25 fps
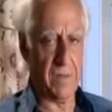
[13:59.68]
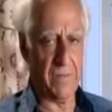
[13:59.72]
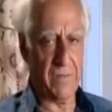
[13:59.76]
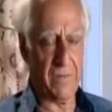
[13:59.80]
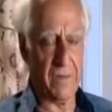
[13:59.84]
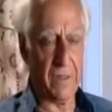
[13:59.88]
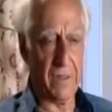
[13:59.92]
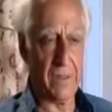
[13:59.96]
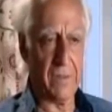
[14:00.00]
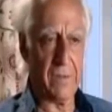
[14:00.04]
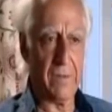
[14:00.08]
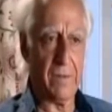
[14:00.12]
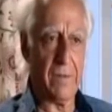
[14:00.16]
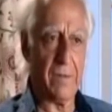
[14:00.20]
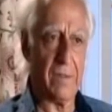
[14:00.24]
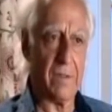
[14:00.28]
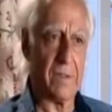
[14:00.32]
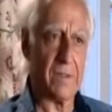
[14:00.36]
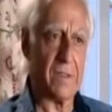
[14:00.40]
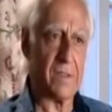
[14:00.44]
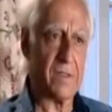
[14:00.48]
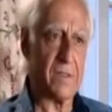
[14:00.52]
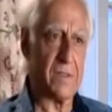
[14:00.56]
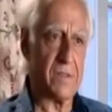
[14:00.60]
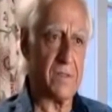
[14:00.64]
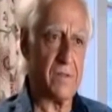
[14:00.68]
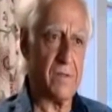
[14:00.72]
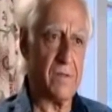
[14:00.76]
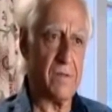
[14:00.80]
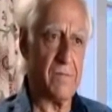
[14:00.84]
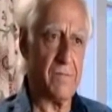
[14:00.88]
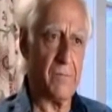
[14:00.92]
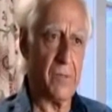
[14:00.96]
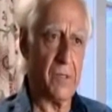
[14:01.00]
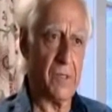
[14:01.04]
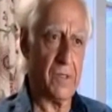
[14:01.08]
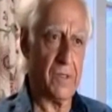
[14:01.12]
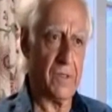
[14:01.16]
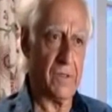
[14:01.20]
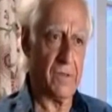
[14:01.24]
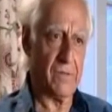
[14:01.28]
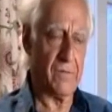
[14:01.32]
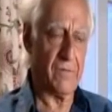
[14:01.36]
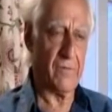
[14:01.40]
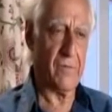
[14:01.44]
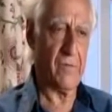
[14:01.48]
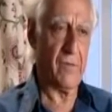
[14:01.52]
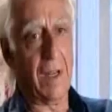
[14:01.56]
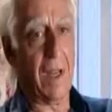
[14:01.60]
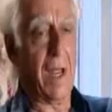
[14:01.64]
a fighter. It doesn't turn well
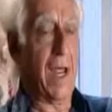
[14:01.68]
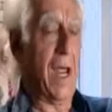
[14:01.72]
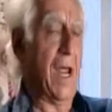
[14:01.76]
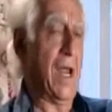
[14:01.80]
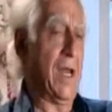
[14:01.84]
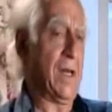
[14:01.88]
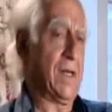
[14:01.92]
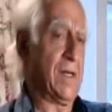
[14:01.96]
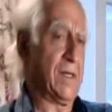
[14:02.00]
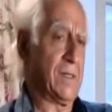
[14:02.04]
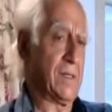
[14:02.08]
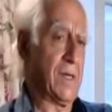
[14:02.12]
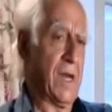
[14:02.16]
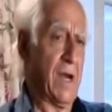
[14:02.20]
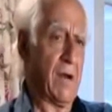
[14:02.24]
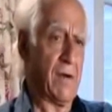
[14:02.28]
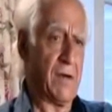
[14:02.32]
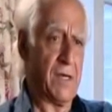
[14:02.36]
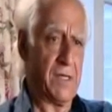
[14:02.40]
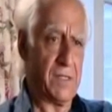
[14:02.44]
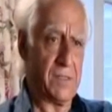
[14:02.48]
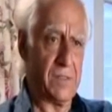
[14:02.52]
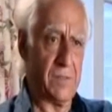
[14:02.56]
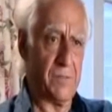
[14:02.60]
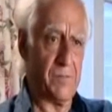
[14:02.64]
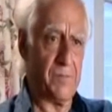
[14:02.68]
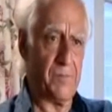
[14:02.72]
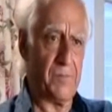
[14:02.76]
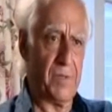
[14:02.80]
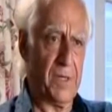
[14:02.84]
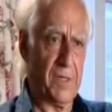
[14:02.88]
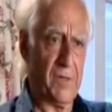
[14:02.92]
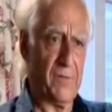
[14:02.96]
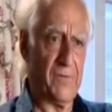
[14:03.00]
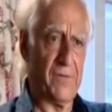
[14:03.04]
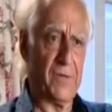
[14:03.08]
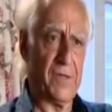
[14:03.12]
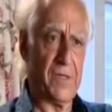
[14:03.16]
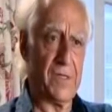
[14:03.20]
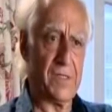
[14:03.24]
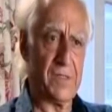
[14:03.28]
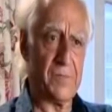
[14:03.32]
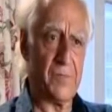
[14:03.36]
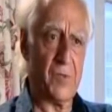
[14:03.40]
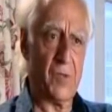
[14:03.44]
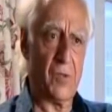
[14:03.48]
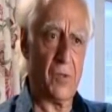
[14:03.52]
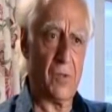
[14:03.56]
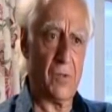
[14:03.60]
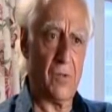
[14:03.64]
enough. And it carries a pitifully
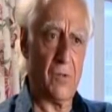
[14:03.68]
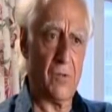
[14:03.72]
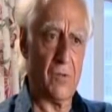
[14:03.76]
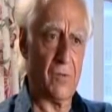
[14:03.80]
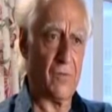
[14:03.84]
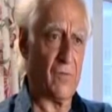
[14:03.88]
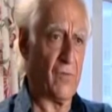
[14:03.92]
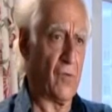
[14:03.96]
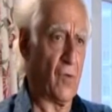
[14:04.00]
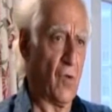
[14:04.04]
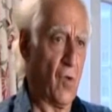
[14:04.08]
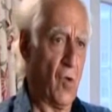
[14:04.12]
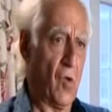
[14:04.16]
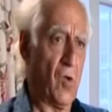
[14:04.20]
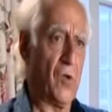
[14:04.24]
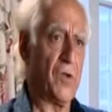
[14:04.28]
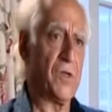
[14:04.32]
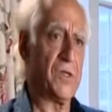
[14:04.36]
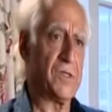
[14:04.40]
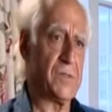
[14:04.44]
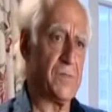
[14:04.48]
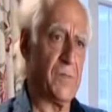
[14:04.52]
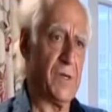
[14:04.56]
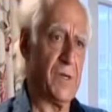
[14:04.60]
small load. For all this